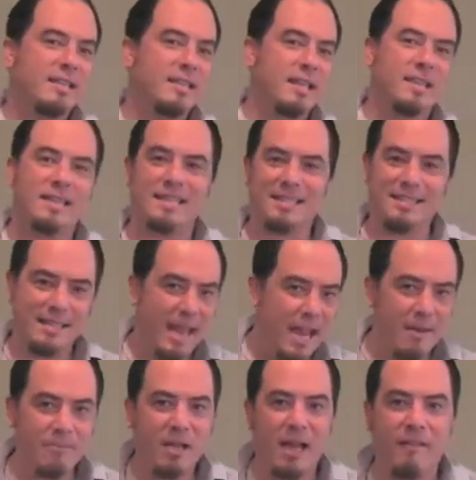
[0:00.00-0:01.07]
the
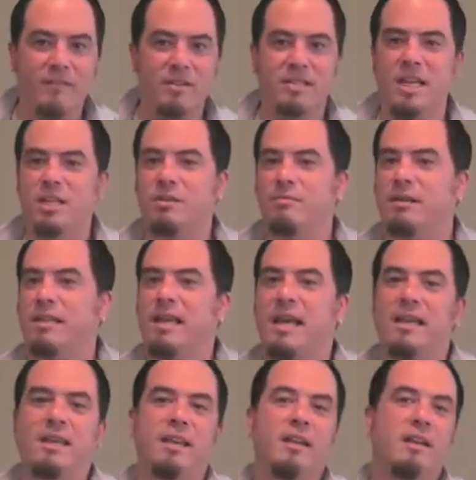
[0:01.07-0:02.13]
same conversation with
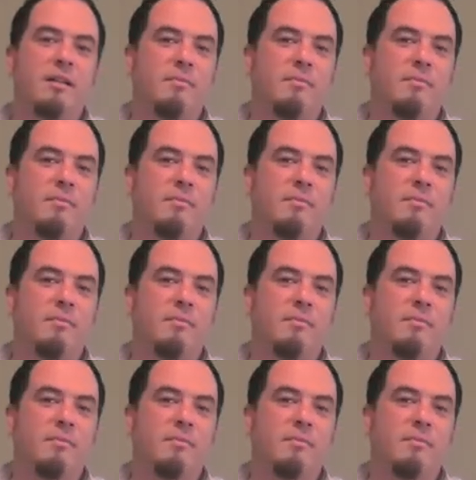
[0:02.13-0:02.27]
that kid